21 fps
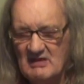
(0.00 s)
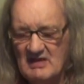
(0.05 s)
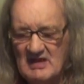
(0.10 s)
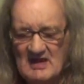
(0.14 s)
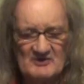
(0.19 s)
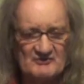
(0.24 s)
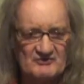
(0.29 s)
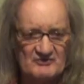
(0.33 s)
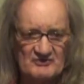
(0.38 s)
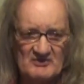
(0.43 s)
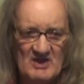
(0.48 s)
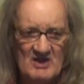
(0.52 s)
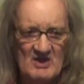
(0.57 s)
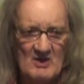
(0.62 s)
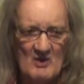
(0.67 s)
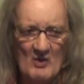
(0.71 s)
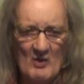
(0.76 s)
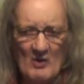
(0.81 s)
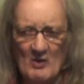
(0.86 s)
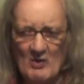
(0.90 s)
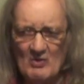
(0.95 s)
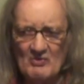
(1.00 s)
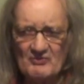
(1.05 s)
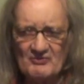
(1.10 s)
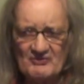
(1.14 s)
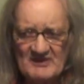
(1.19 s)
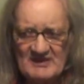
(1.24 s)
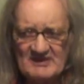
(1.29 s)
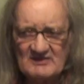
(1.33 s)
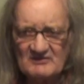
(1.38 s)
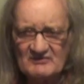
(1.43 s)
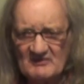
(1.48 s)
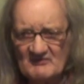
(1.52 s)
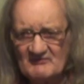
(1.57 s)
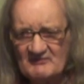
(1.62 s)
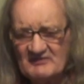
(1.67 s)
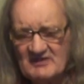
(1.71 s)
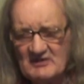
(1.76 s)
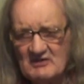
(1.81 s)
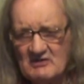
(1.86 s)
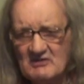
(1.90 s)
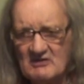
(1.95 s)
That's all things of
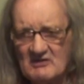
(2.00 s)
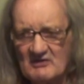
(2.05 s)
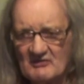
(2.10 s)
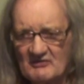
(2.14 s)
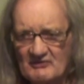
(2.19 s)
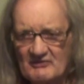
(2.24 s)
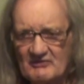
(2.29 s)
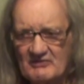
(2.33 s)
the earth.